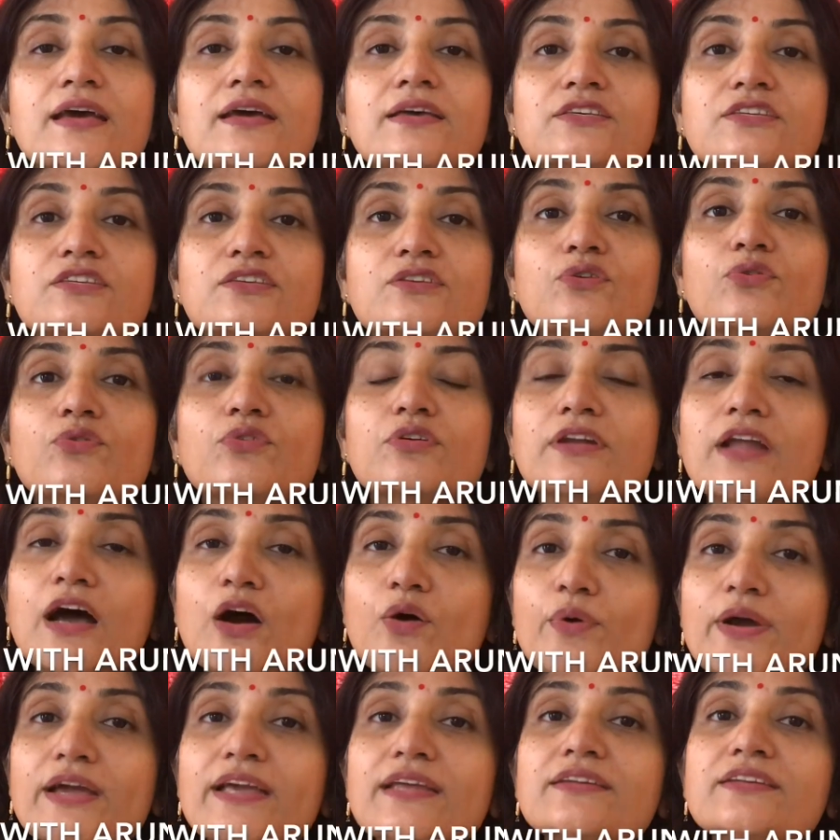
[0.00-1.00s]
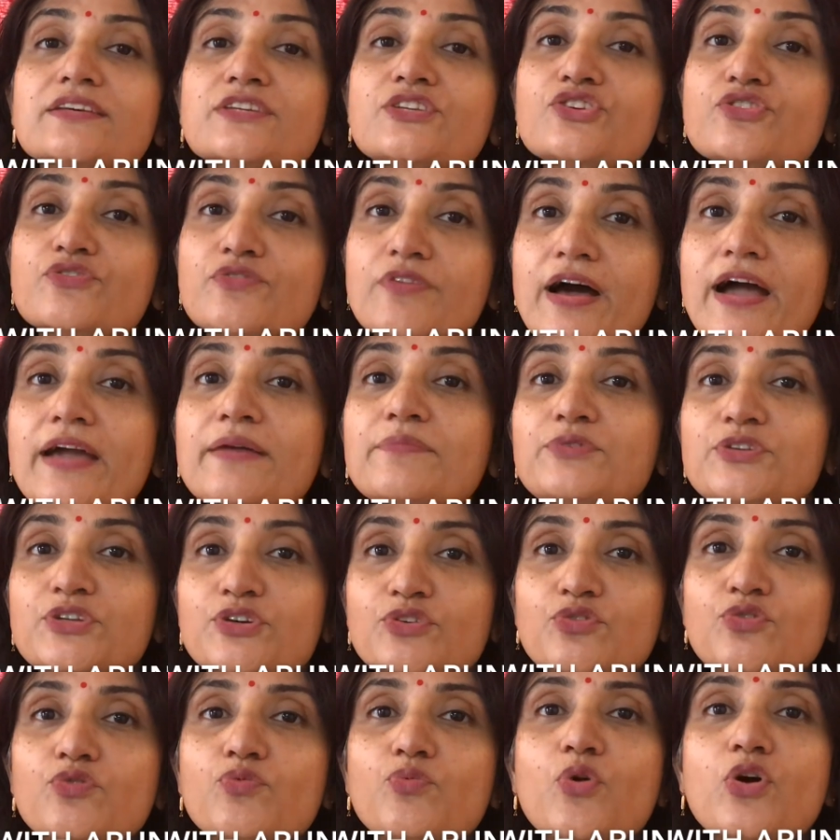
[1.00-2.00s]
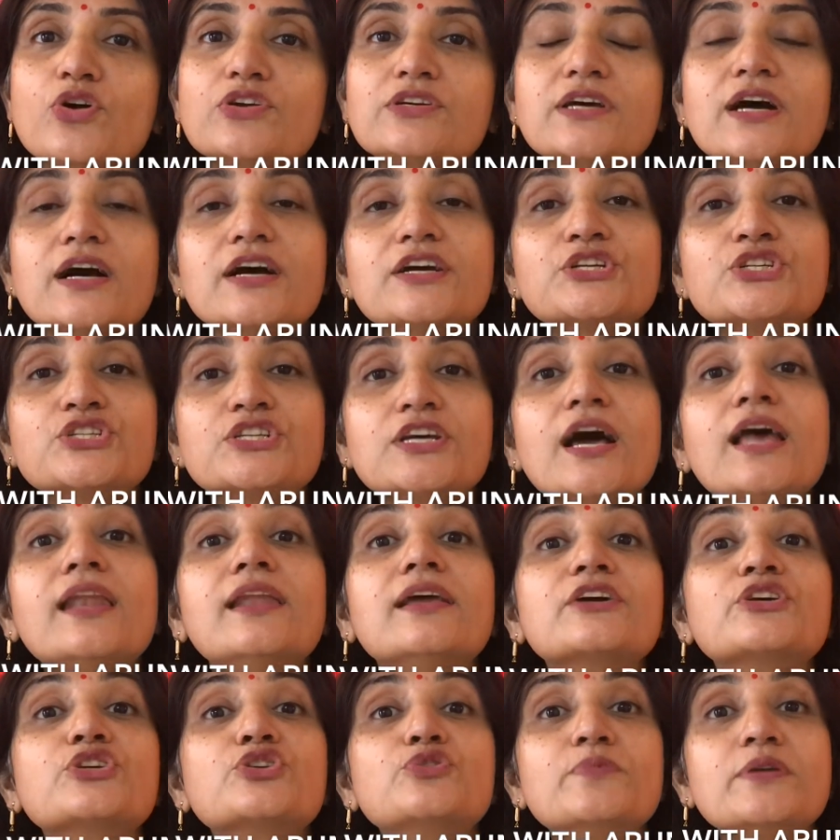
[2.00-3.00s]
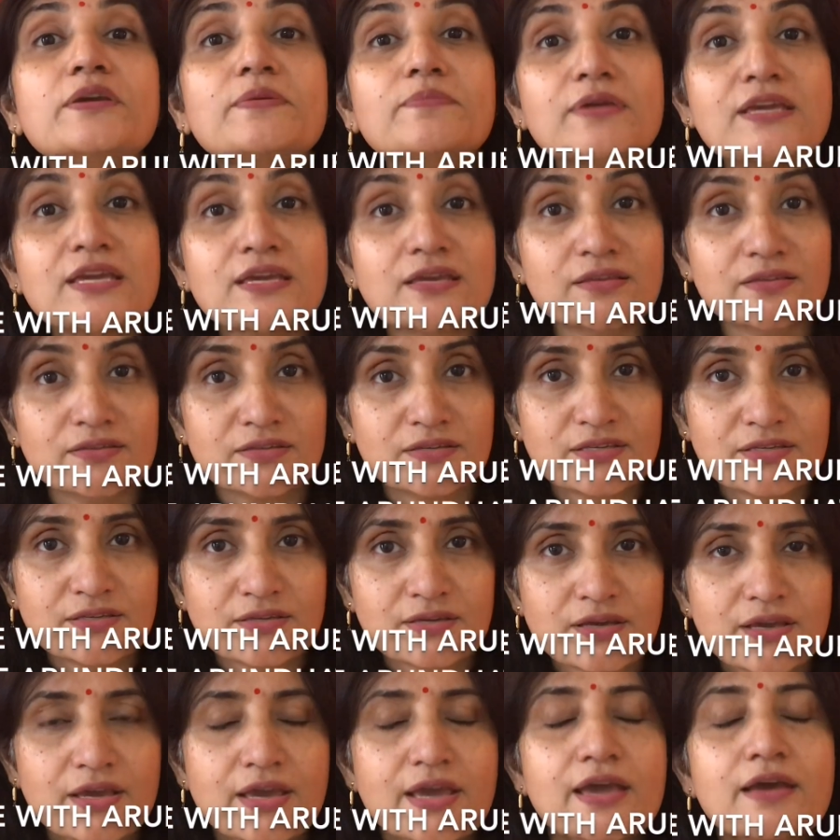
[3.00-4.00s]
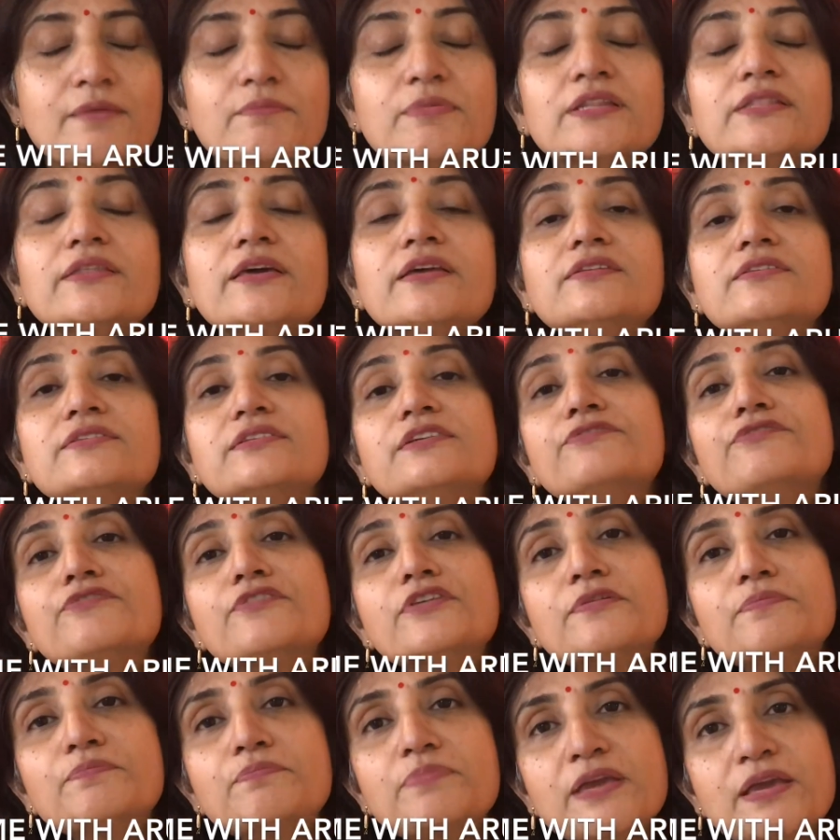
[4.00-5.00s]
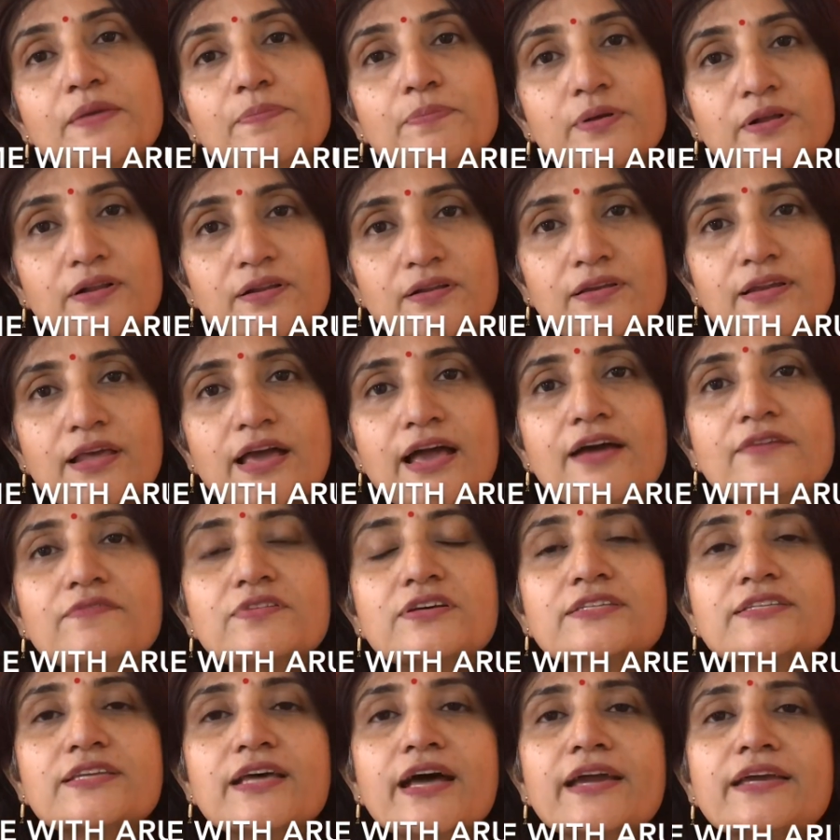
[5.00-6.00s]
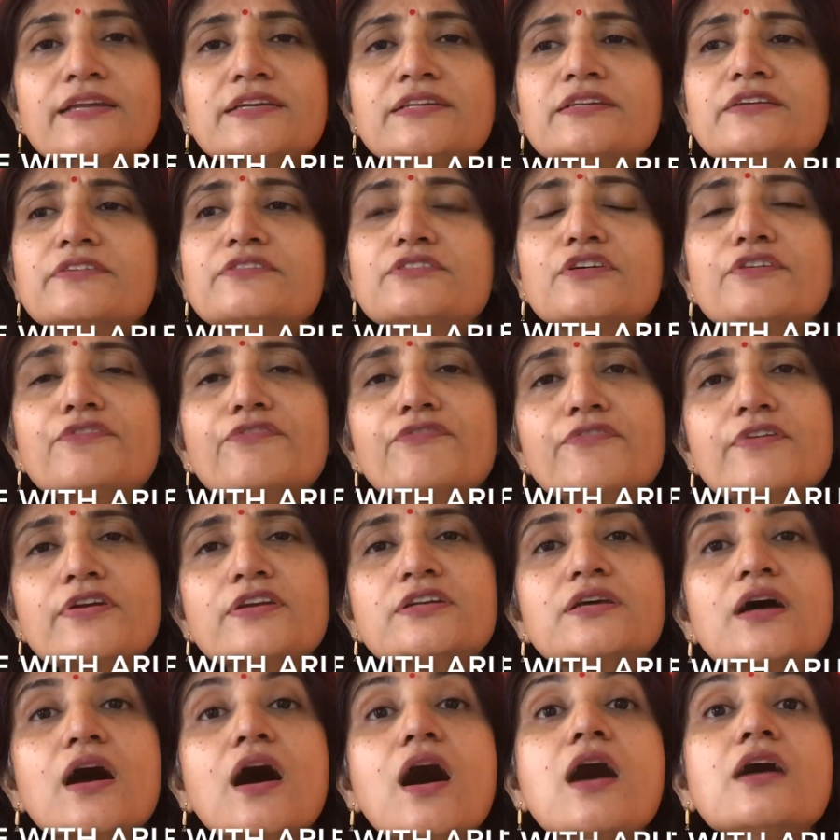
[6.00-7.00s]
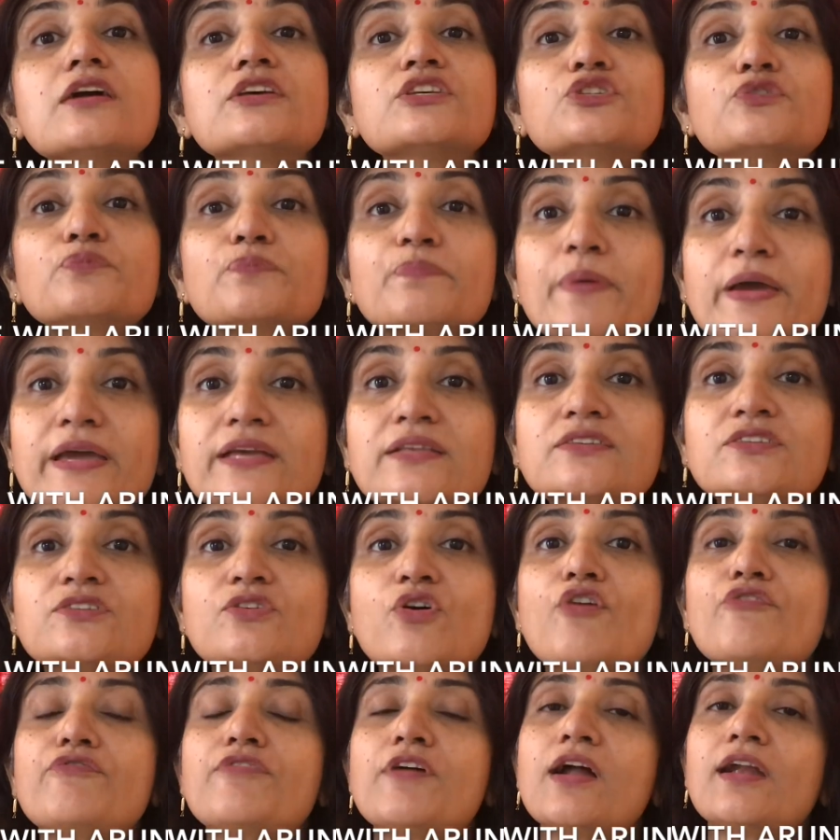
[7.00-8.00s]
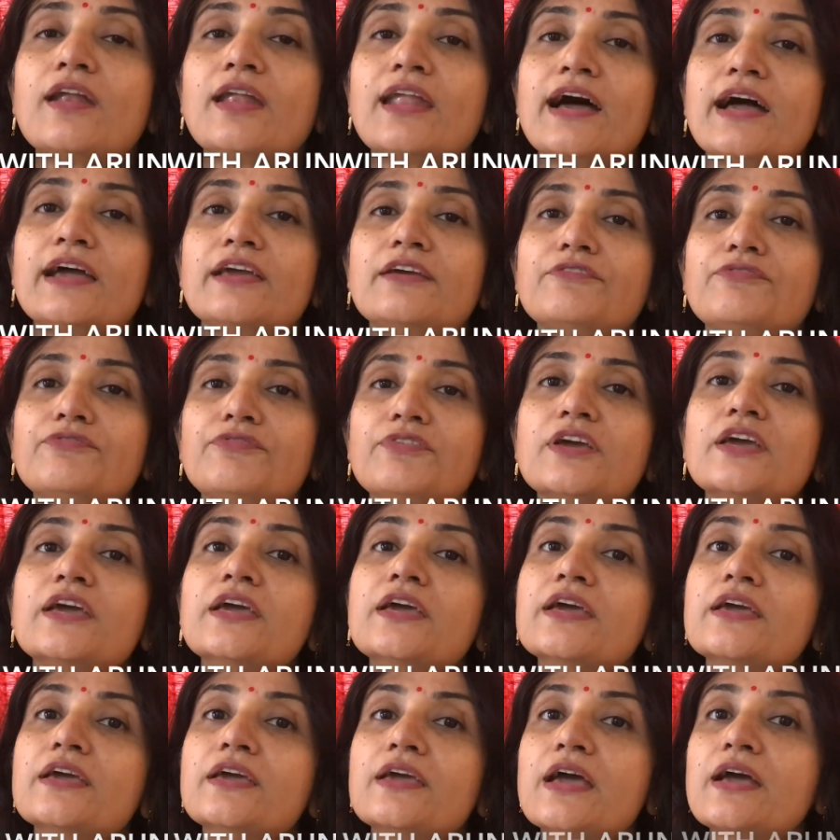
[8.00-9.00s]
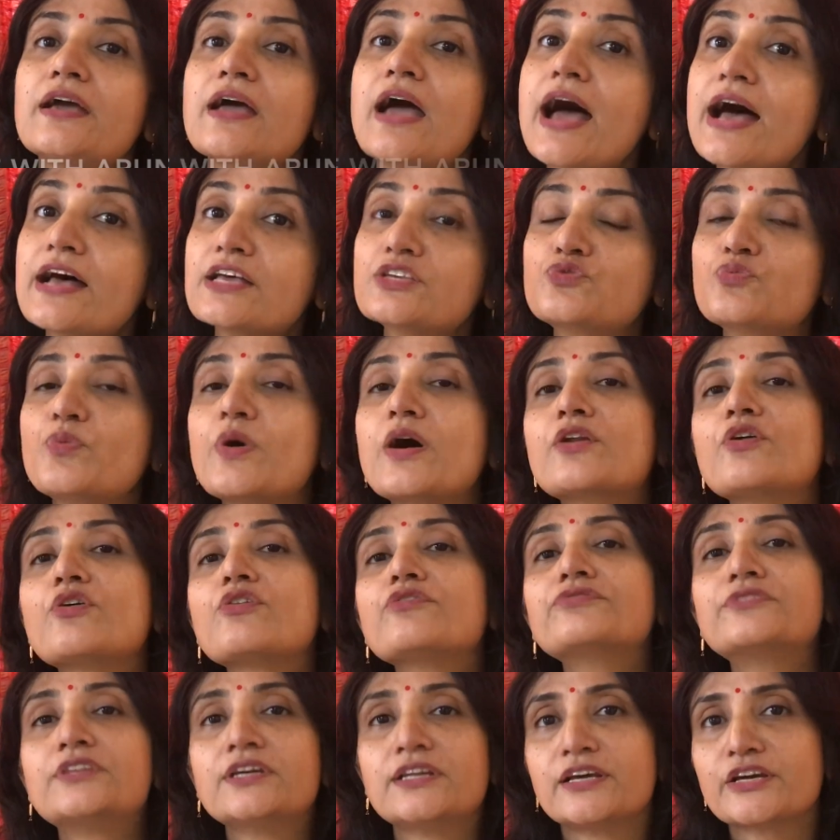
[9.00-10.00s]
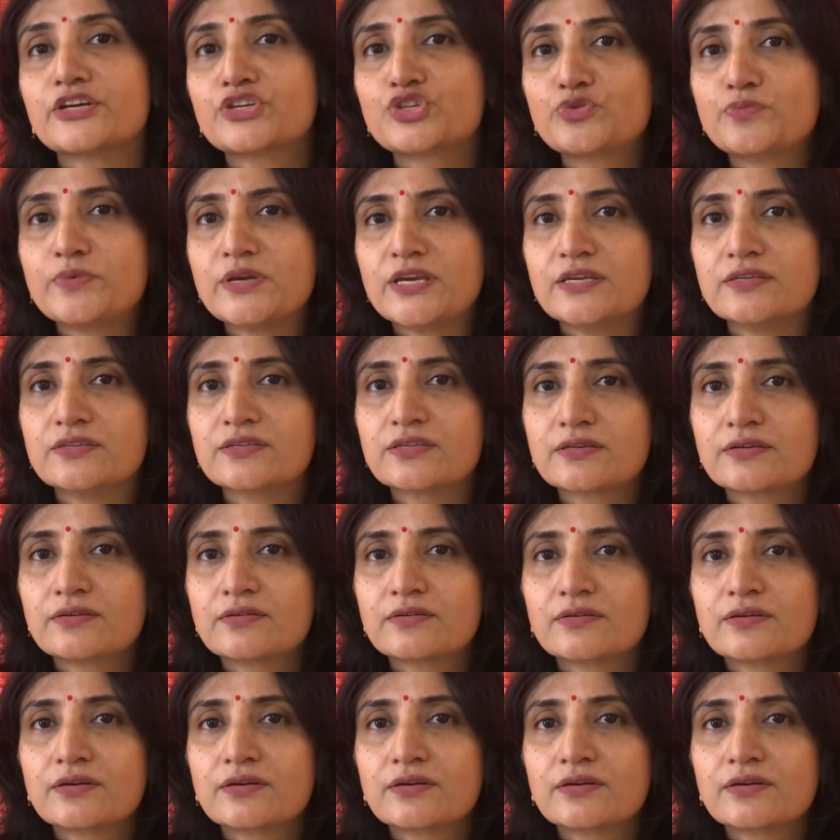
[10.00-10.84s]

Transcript: So now I described you what Ashtalakshmi means. But then different people have assigned different aspects of our life as one of the Lakshmis.